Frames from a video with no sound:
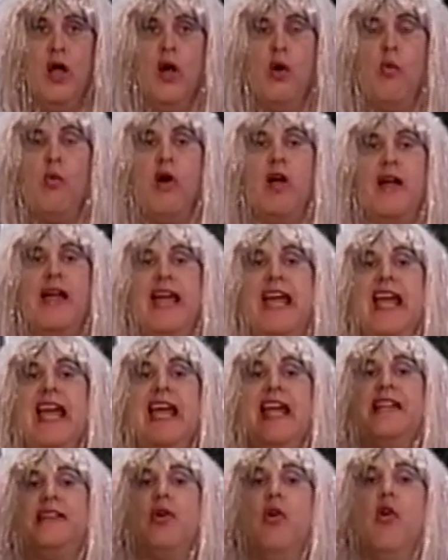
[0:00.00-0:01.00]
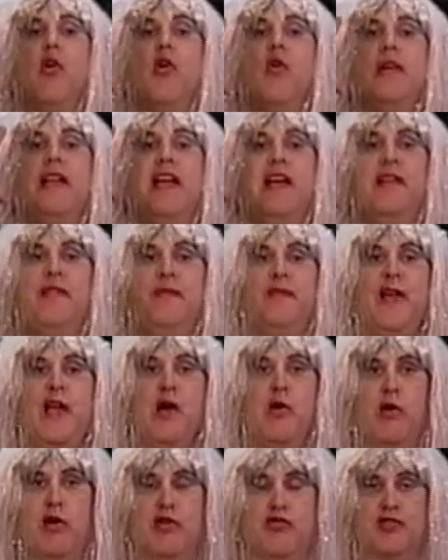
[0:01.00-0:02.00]
where he told his
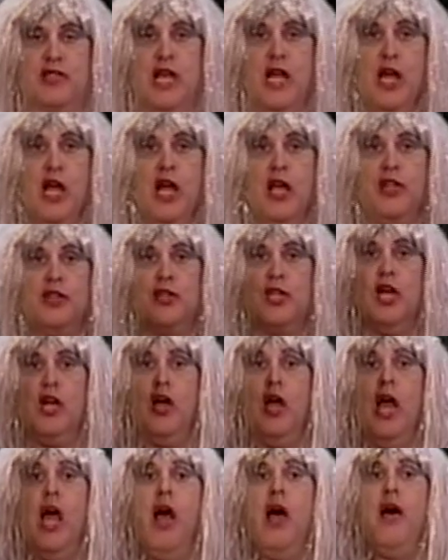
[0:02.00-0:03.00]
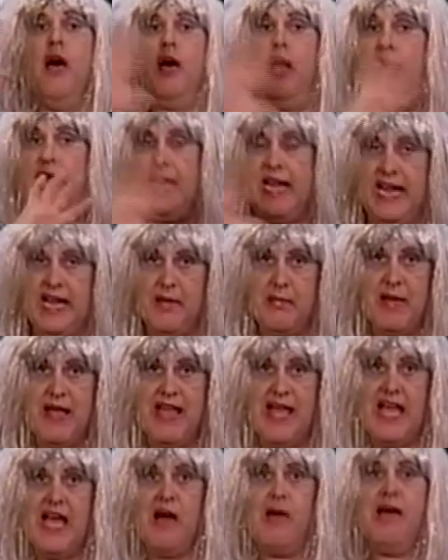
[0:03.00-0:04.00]
viewers to
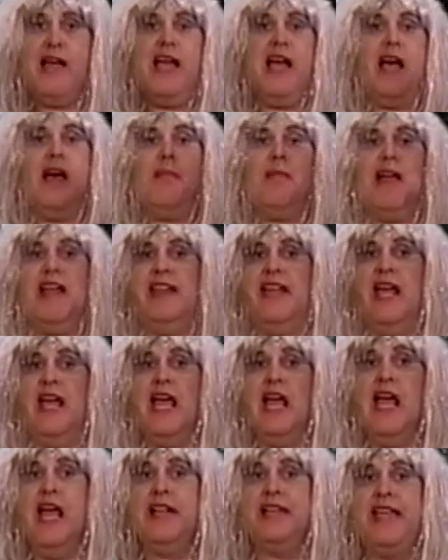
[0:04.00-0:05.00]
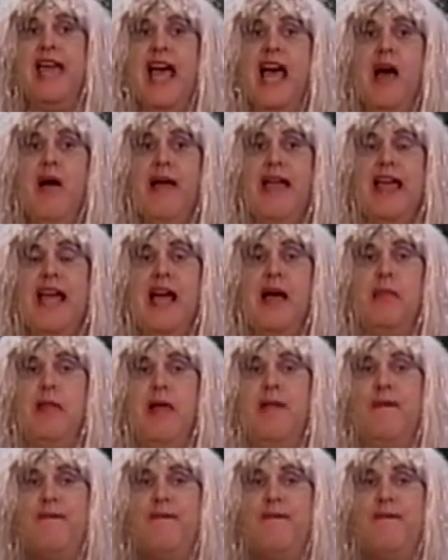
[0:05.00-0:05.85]
email him and tell him and